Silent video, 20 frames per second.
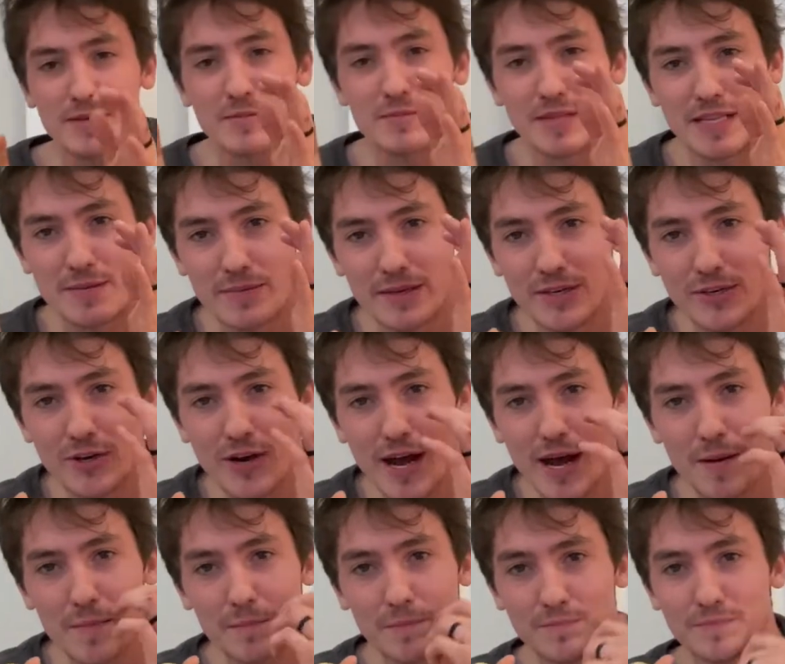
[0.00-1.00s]
him Lemon
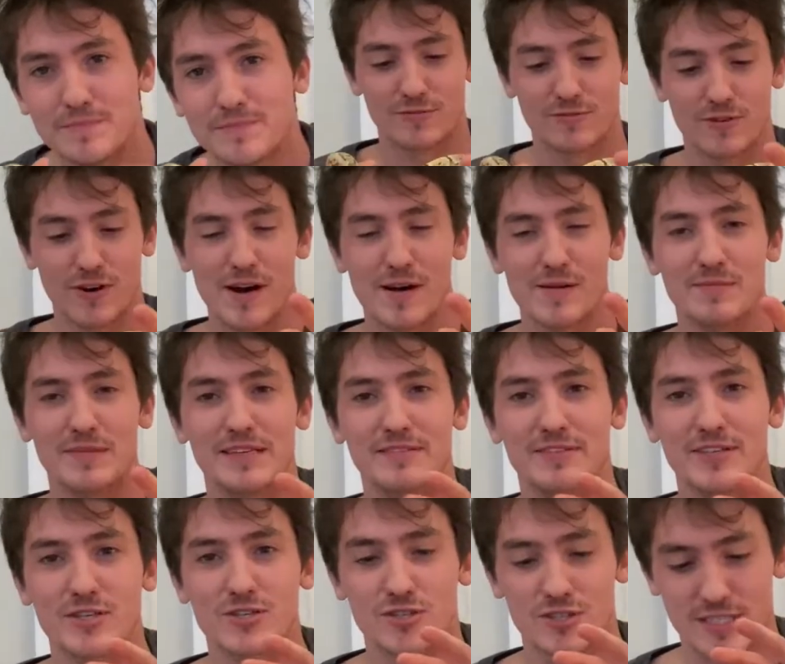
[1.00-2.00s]
Grabb from
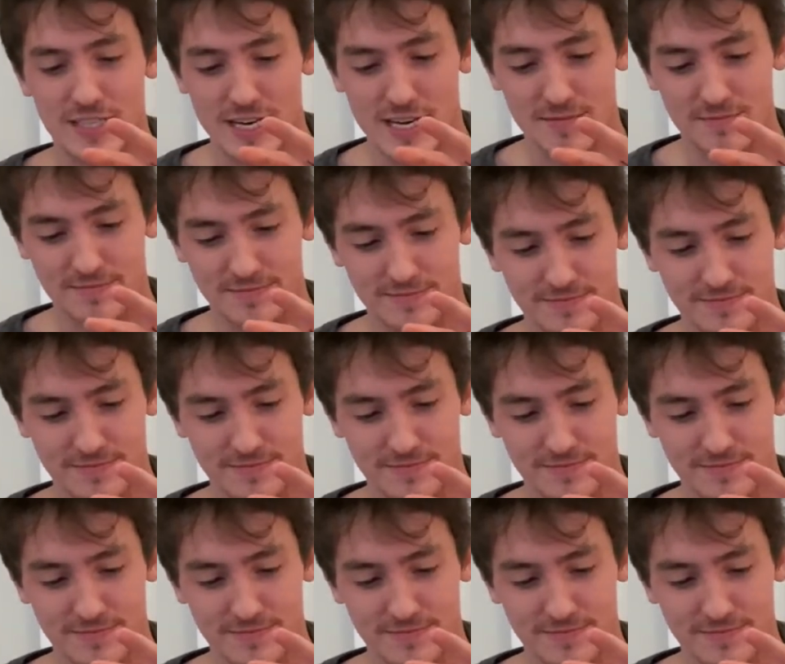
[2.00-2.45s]
Adventure Time.